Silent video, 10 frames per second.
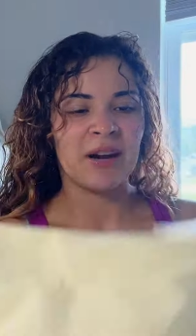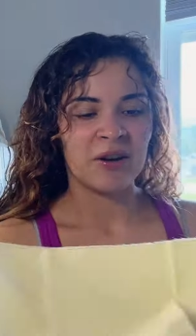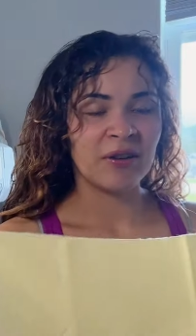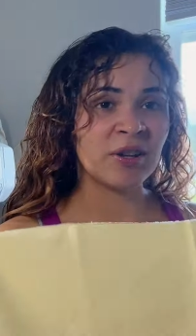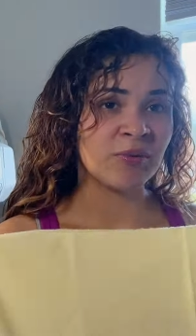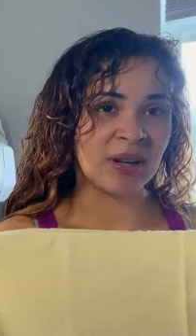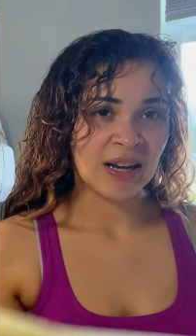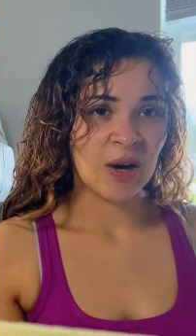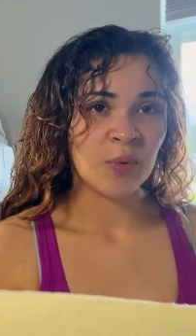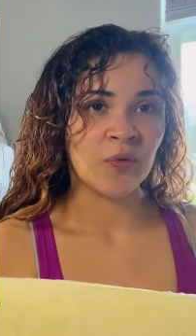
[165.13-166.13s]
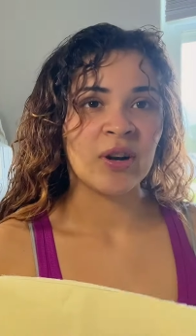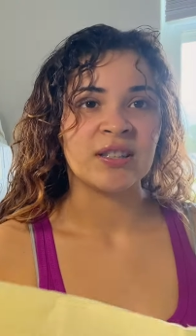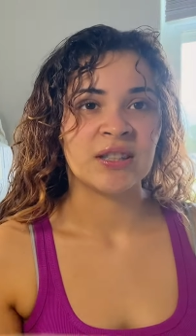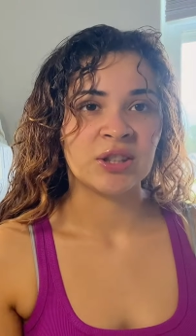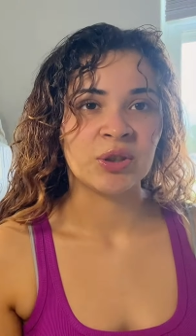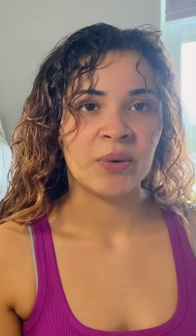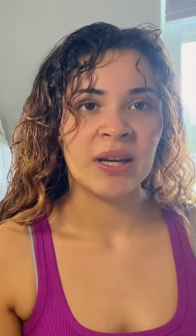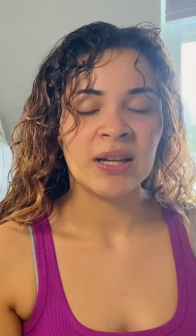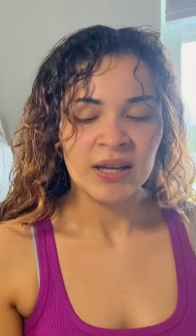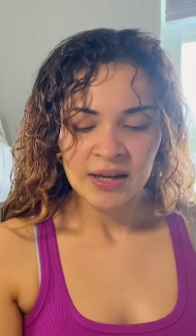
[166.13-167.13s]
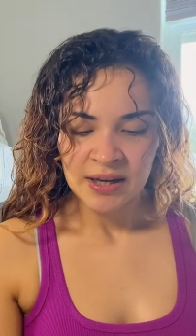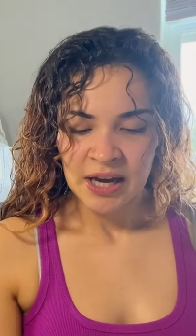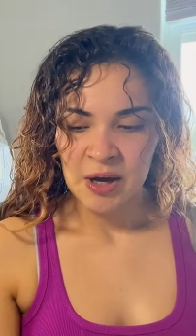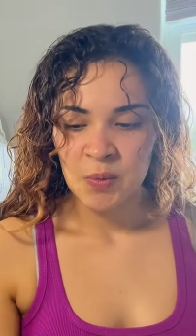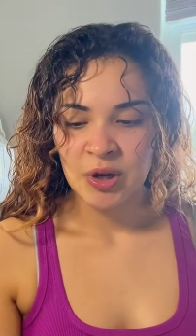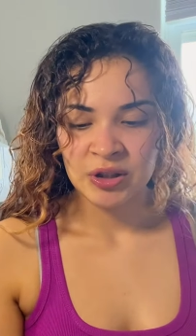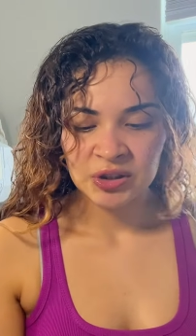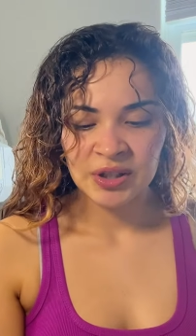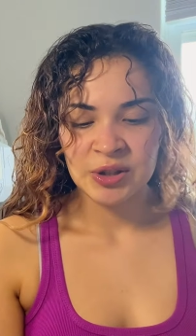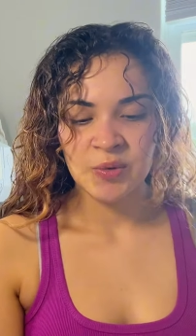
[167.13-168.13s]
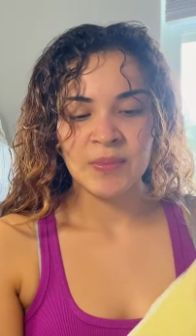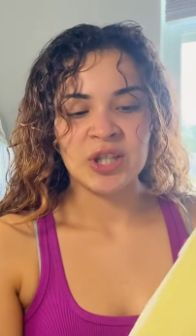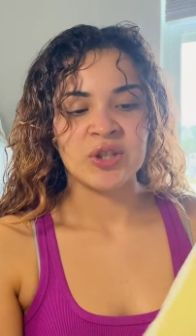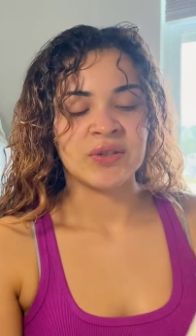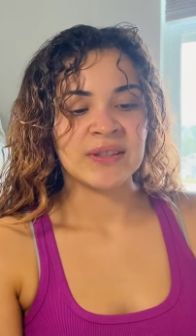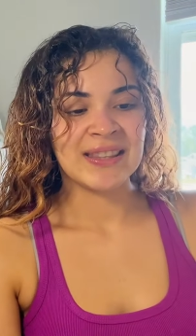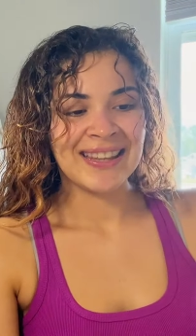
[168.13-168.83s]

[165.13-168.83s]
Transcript: I'm gonna do it now before I start sewing. And we also need to measure the